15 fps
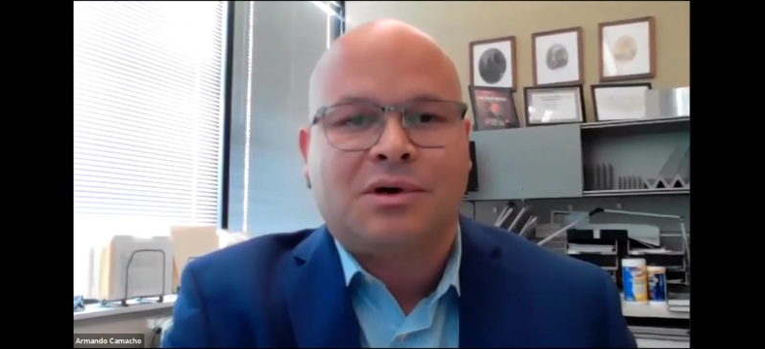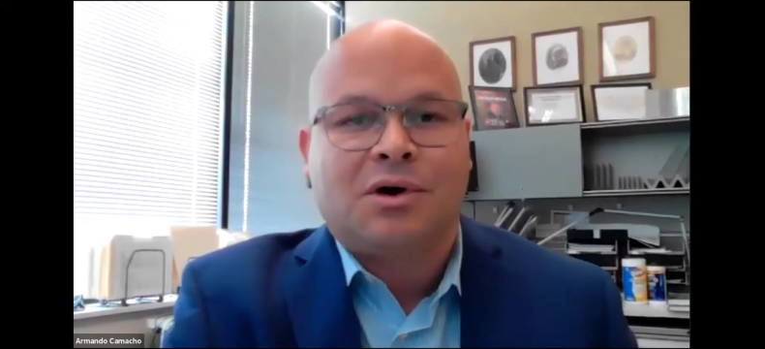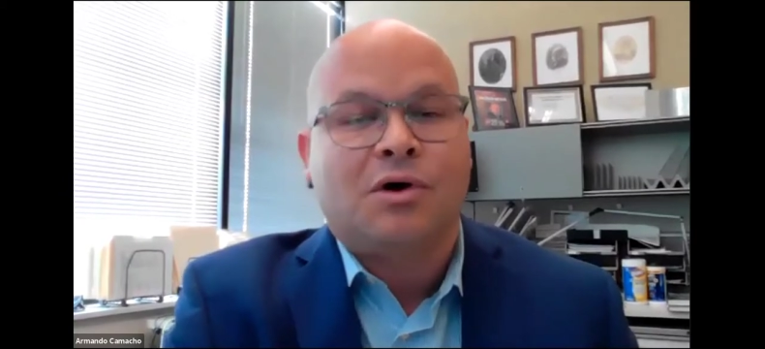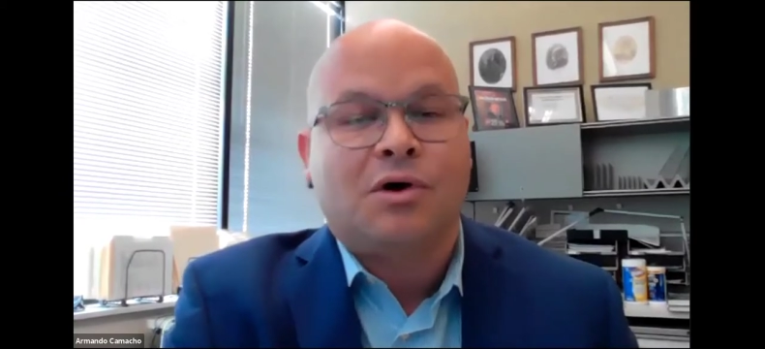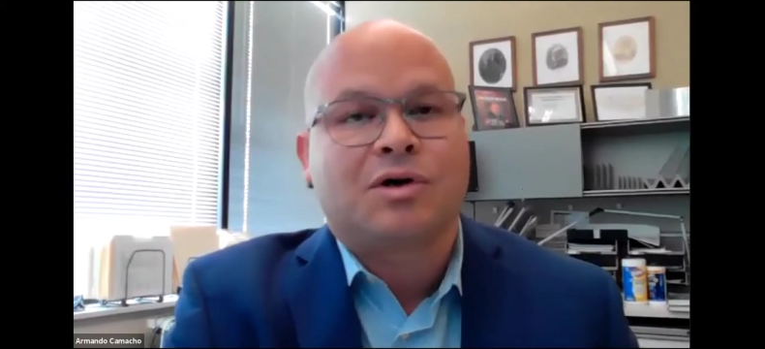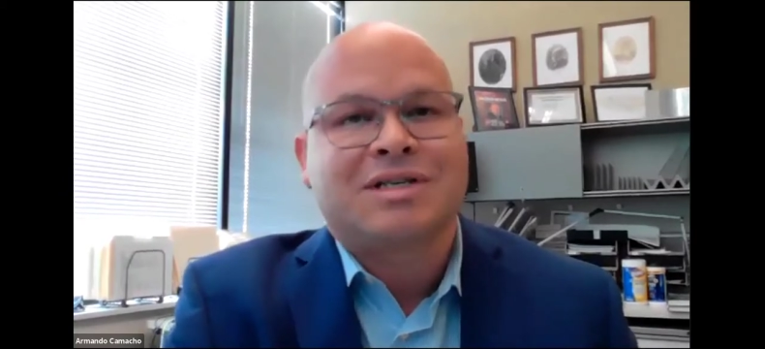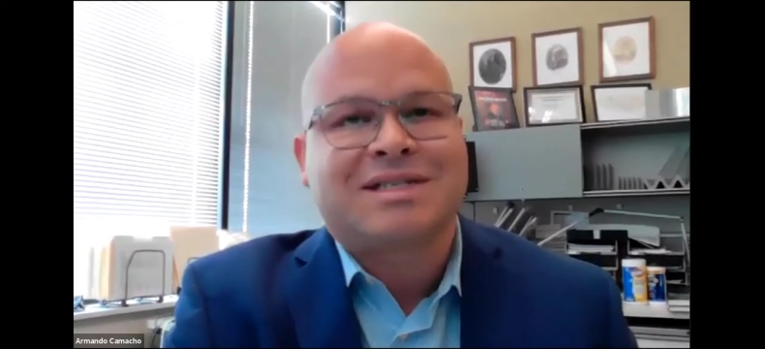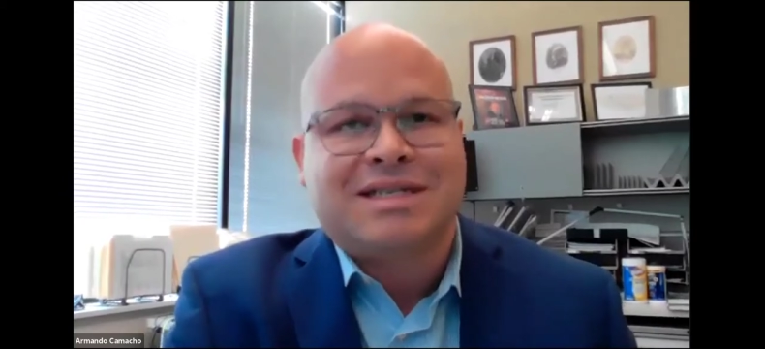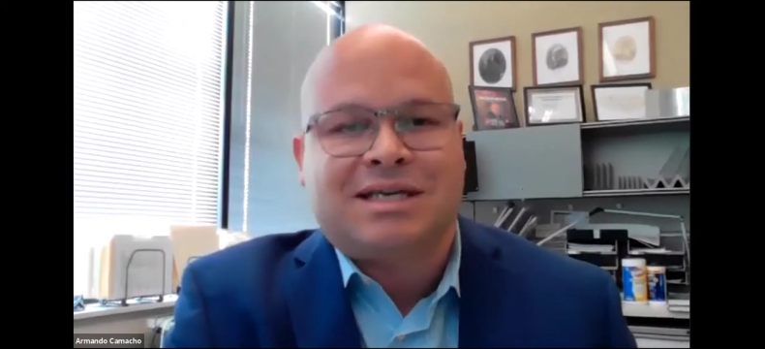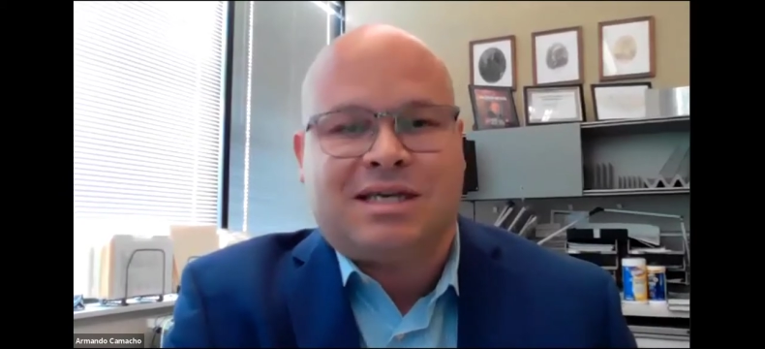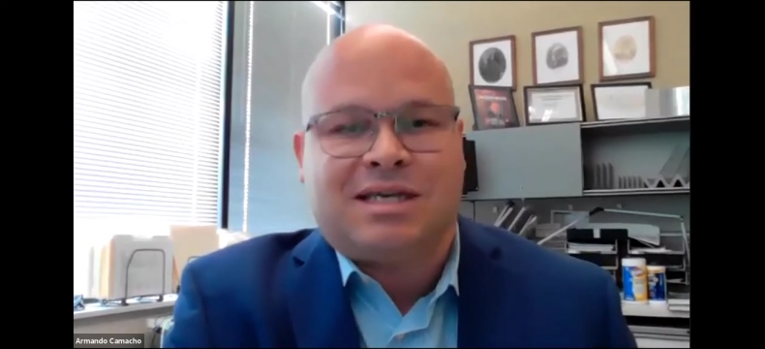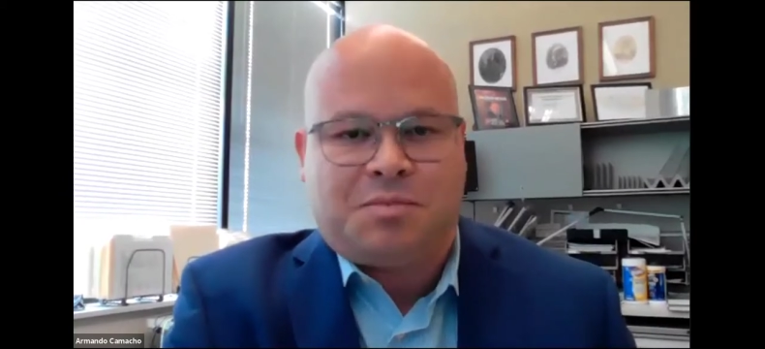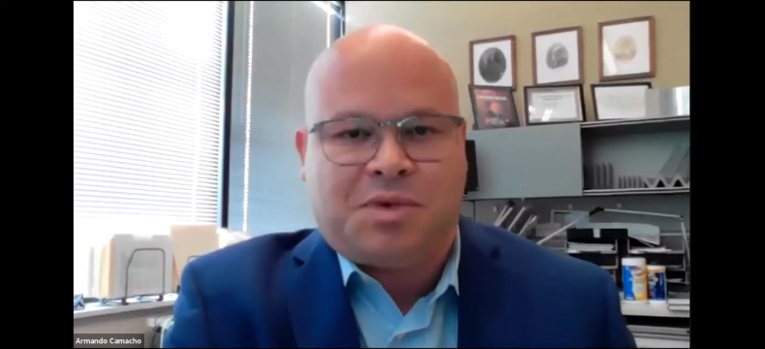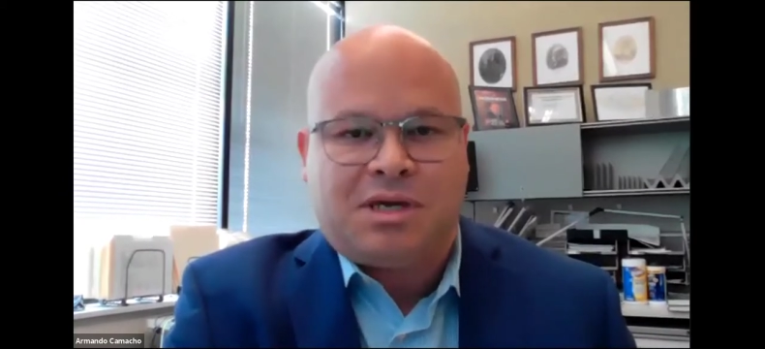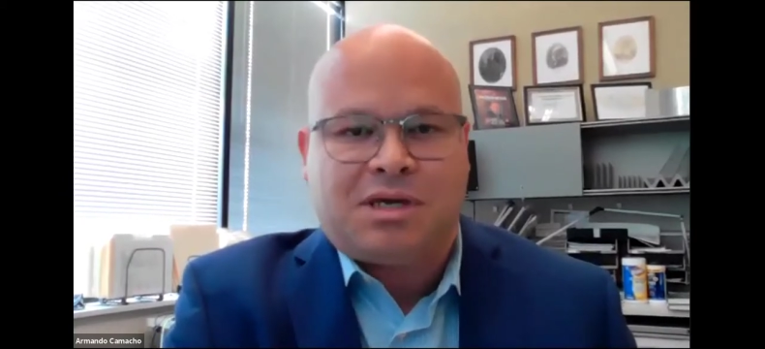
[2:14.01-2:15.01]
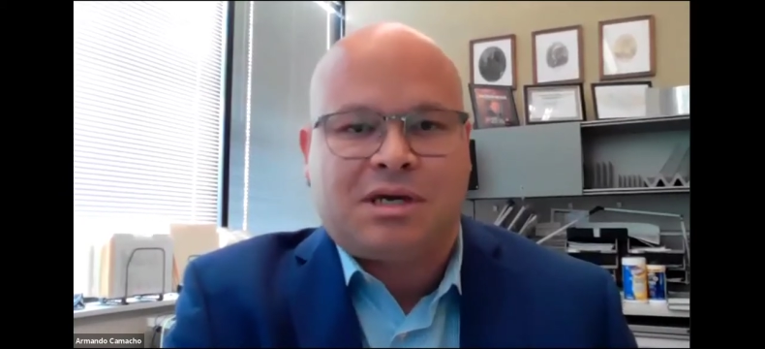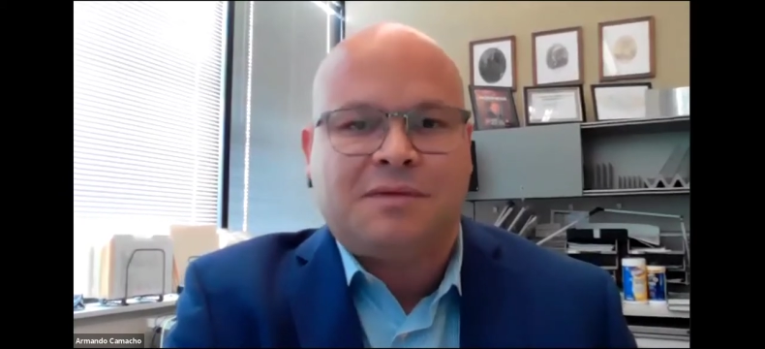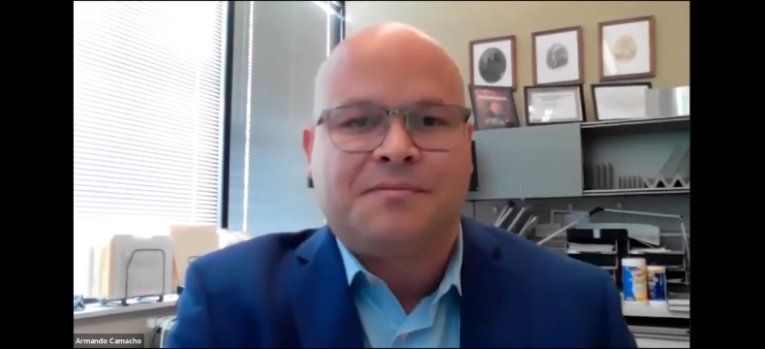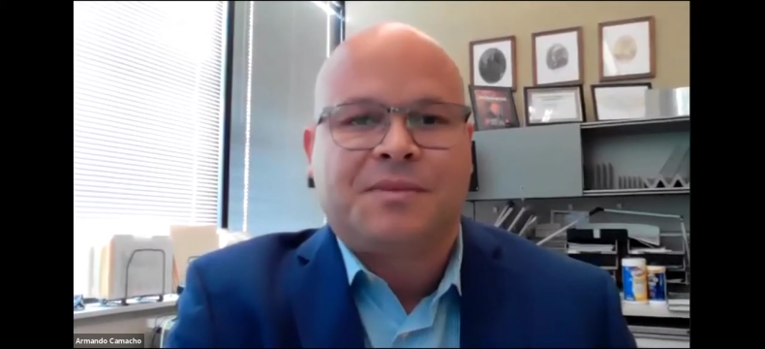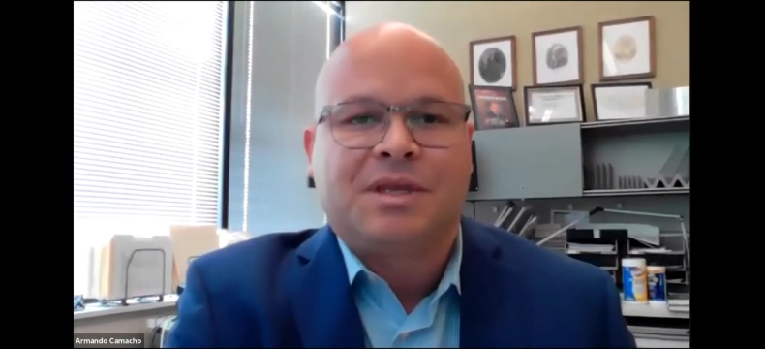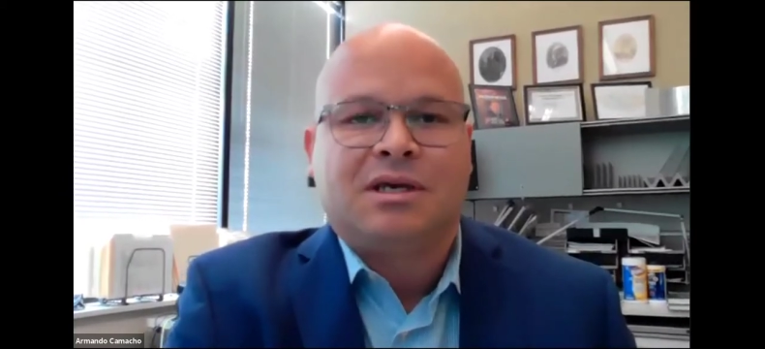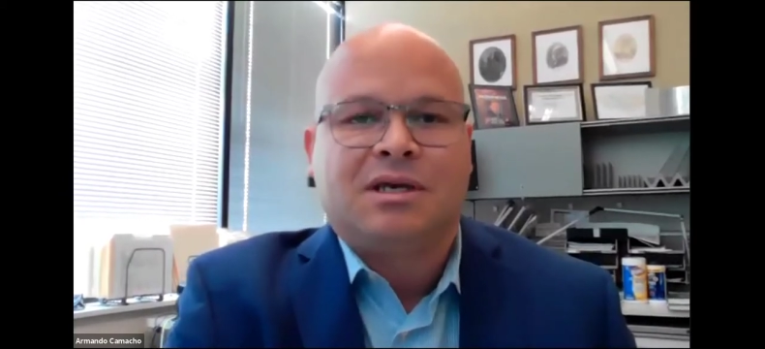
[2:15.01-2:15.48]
or CEP,